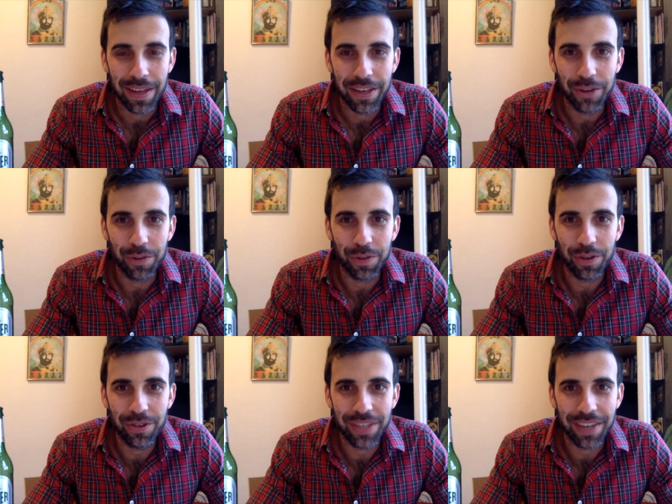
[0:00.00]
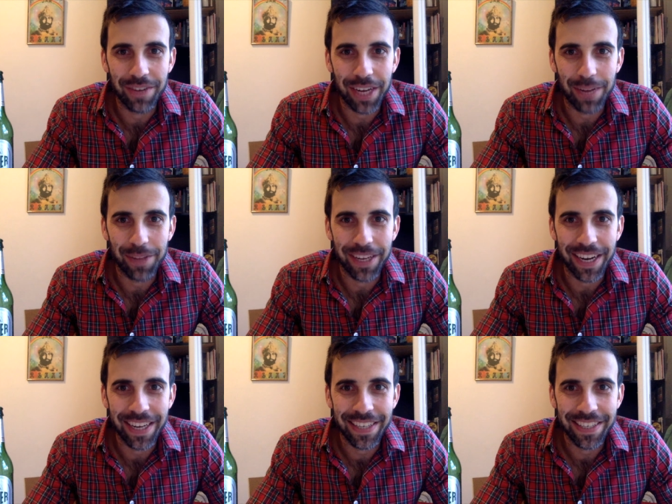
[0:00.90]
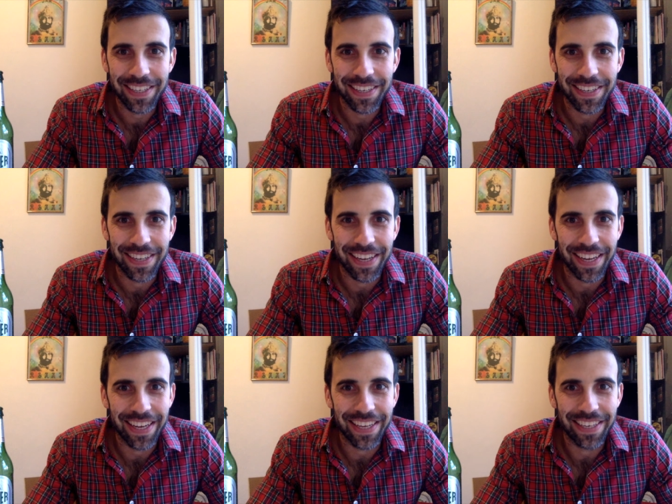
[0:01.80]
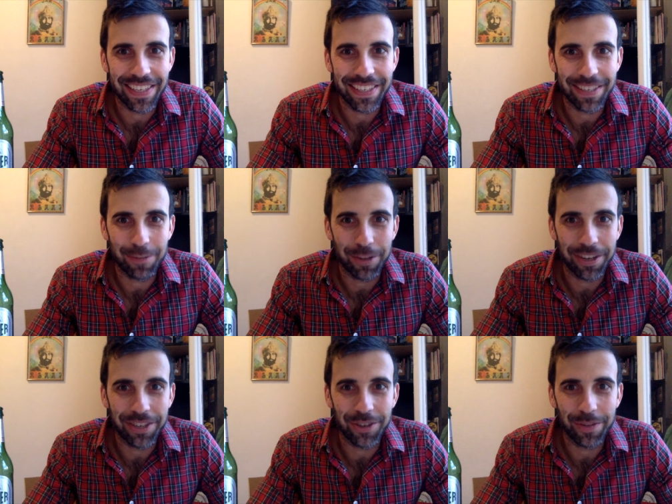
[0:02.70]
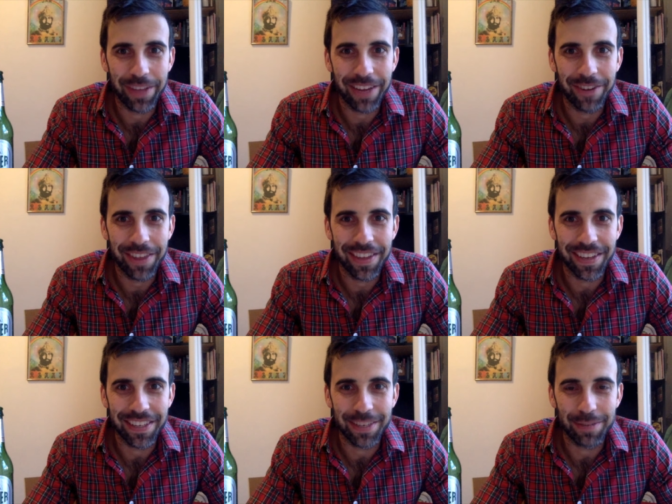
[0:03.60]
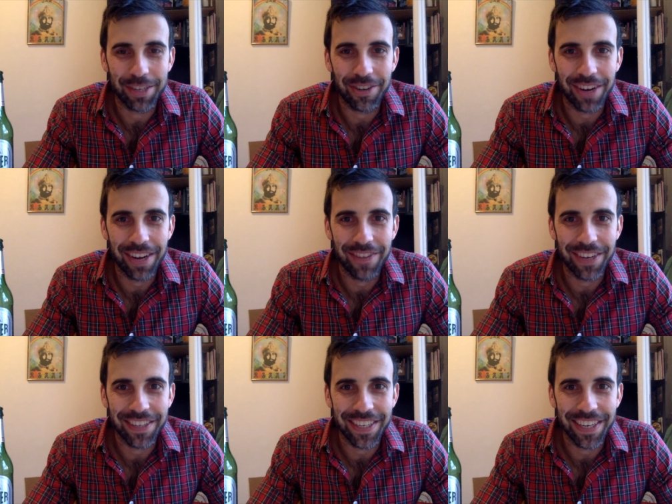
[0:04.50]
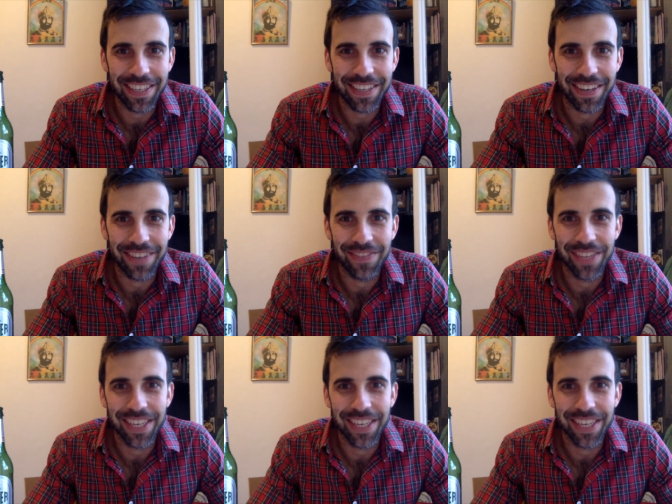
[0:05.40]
New reviews every couple of days, and want you to join me there with it. Subscribe, and I'll see you next time.